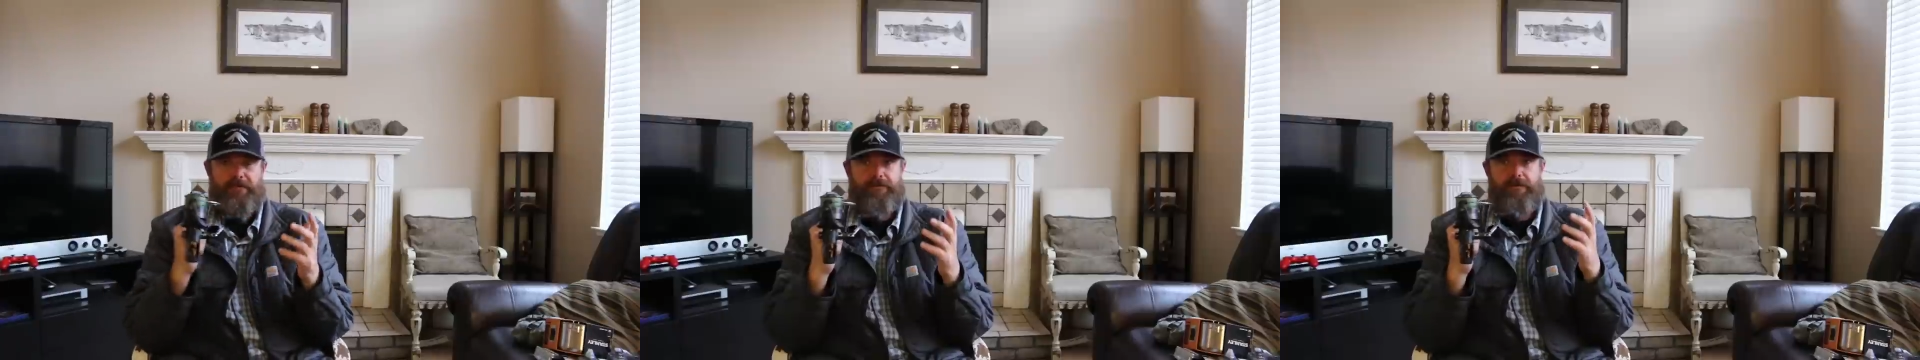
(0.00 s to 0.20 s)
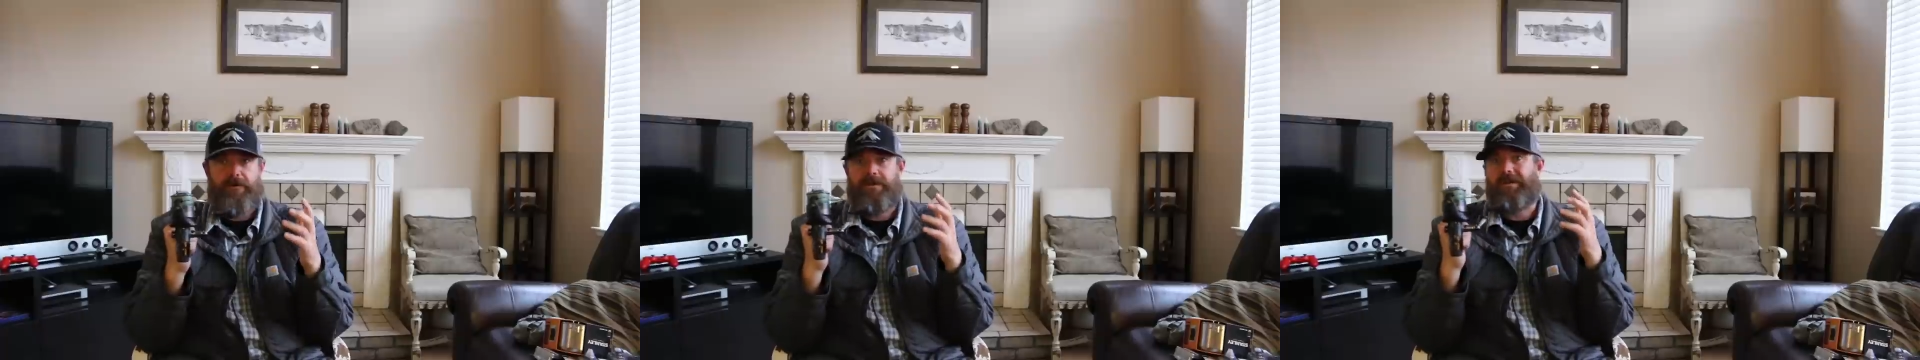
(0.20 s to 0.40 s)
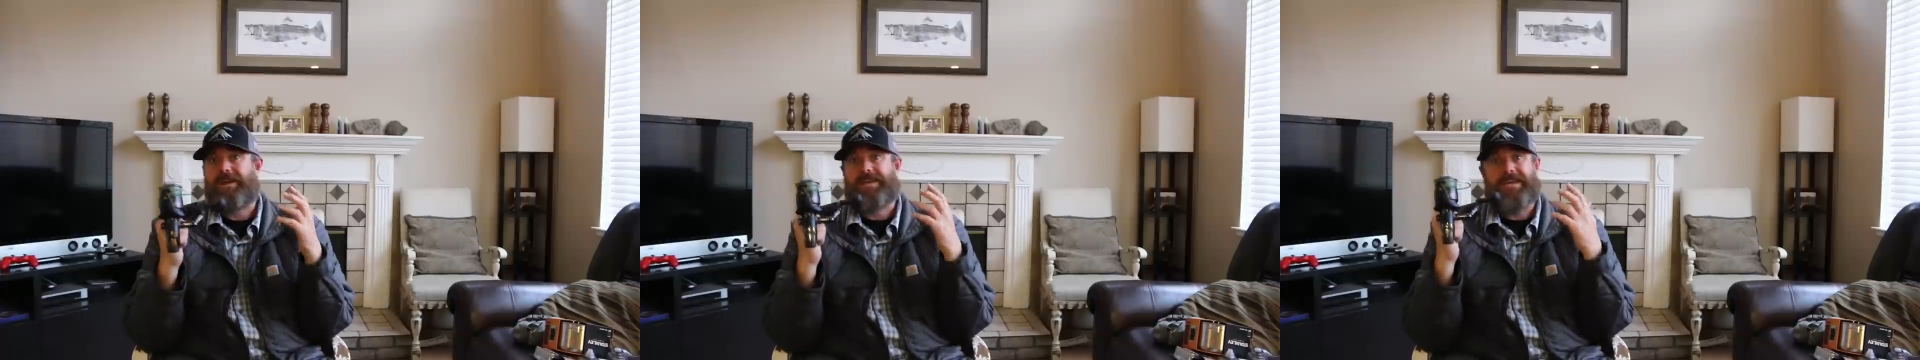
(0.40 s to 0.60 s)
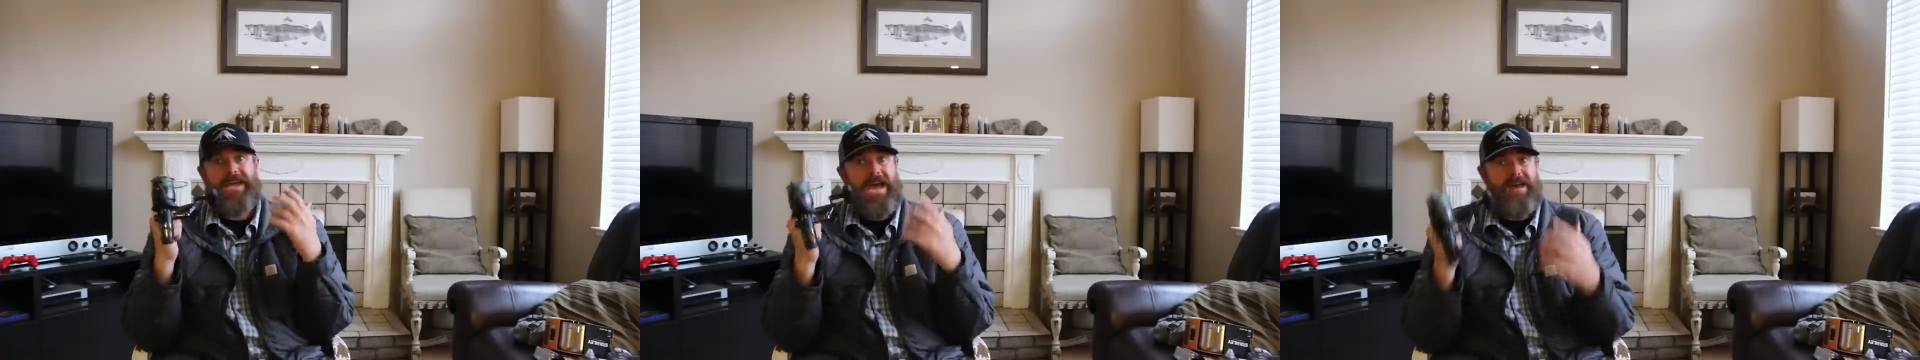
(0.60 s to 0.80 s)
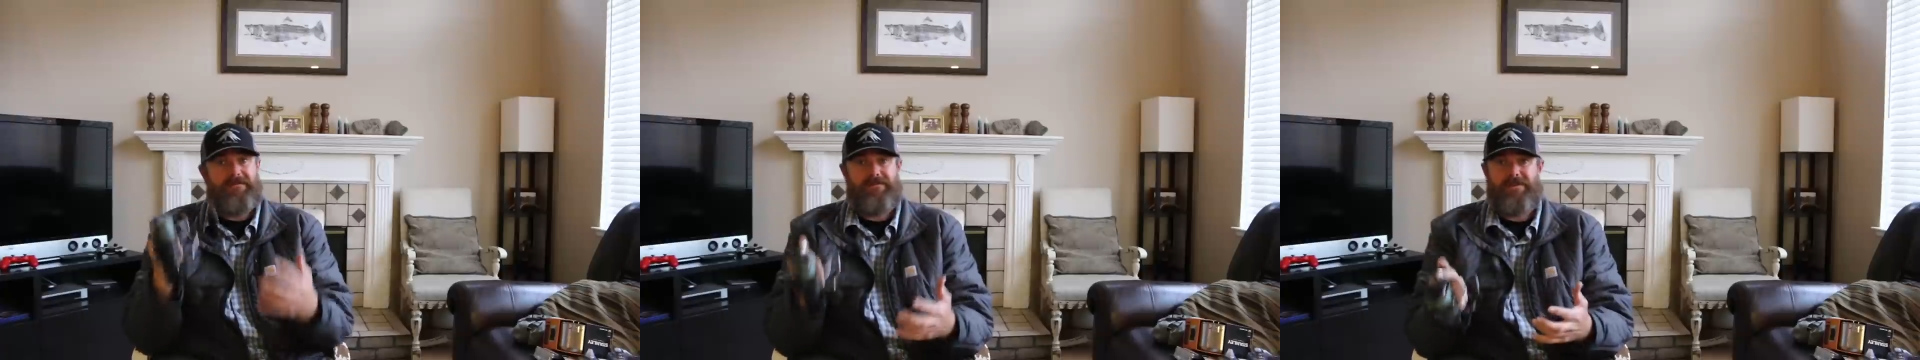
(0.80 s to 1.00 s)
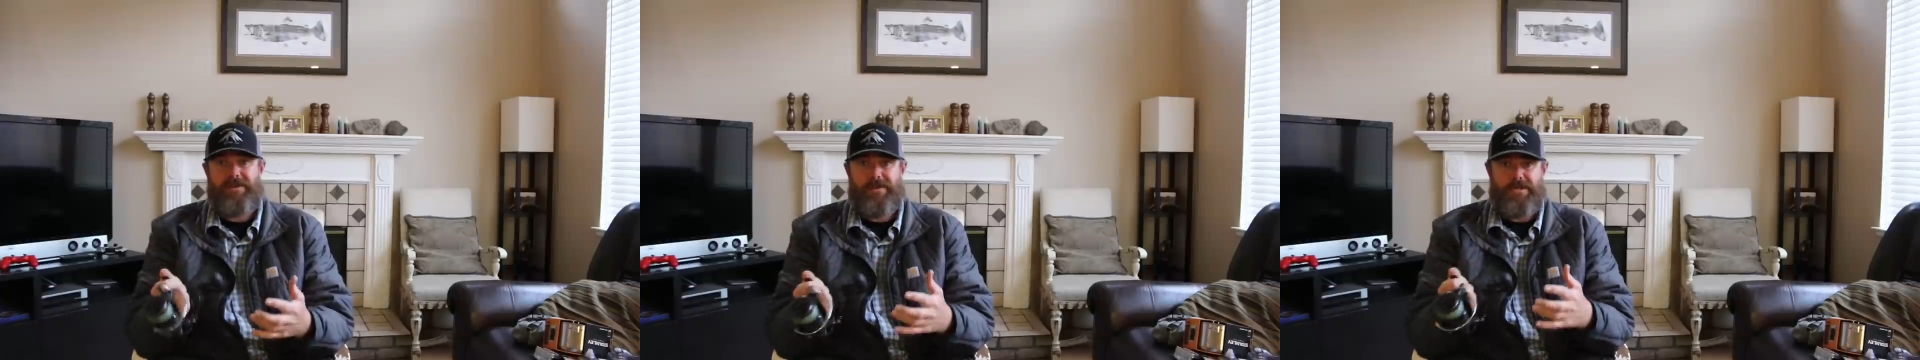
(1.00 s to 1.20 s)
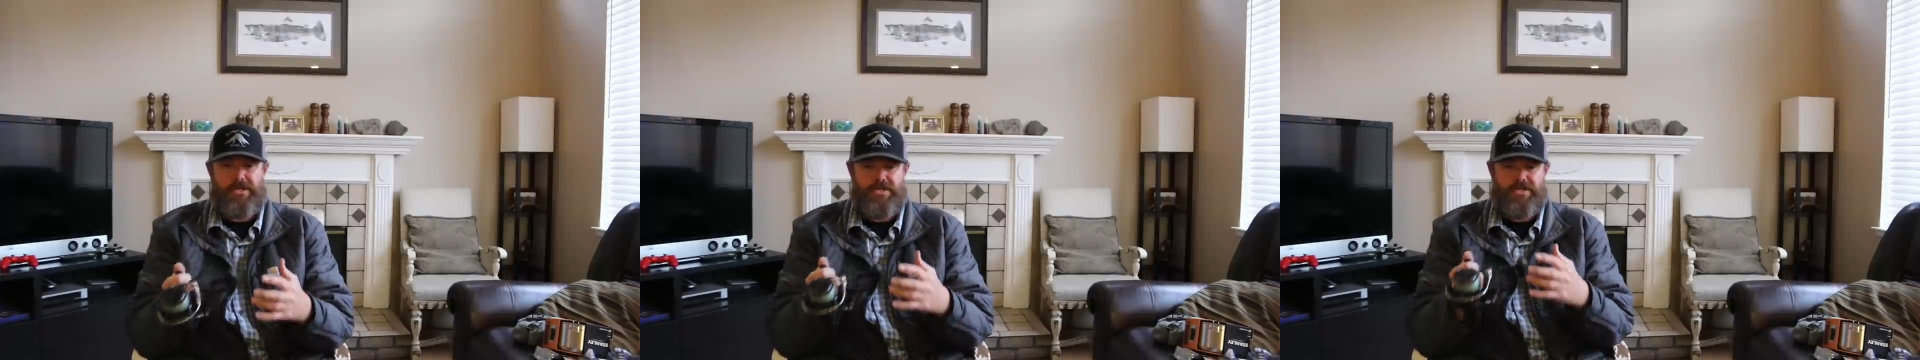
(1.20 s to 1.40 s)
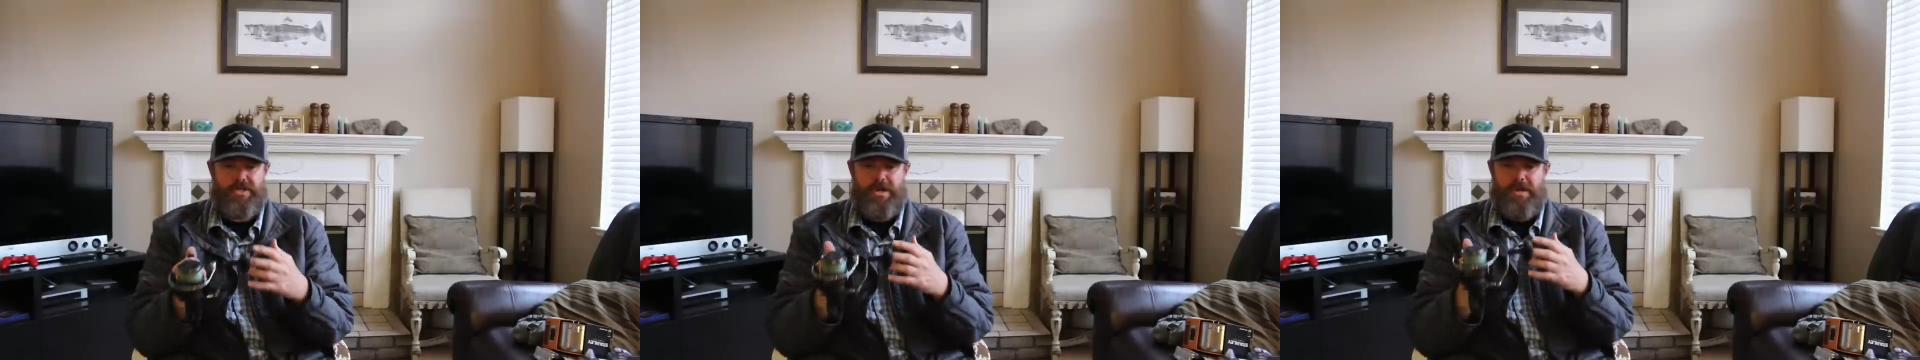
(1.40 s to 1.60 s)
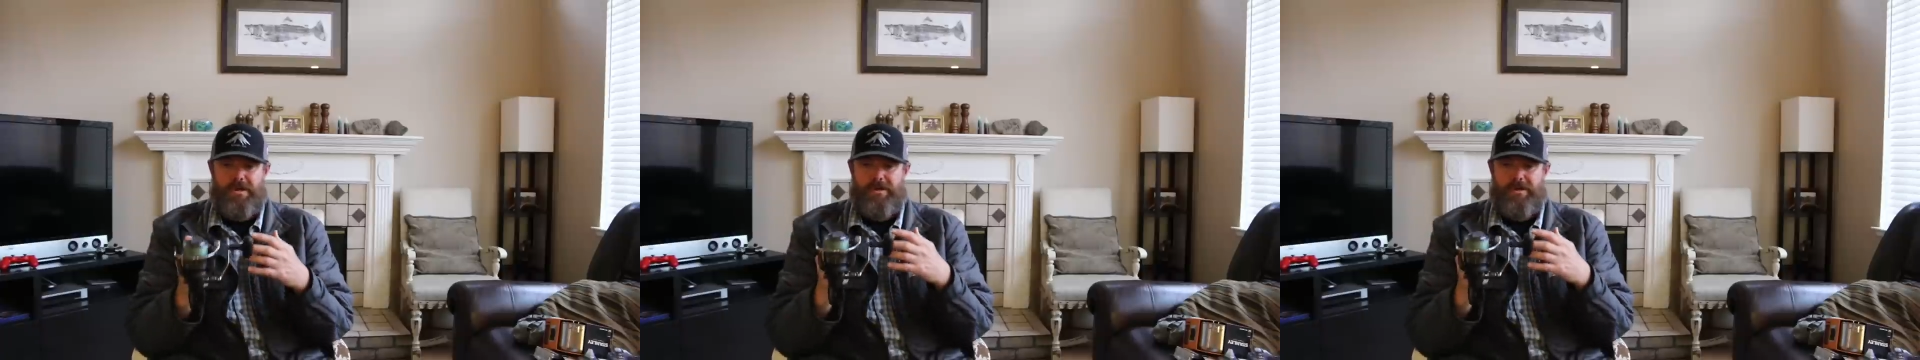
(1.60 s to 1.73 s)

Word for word: for like catfish,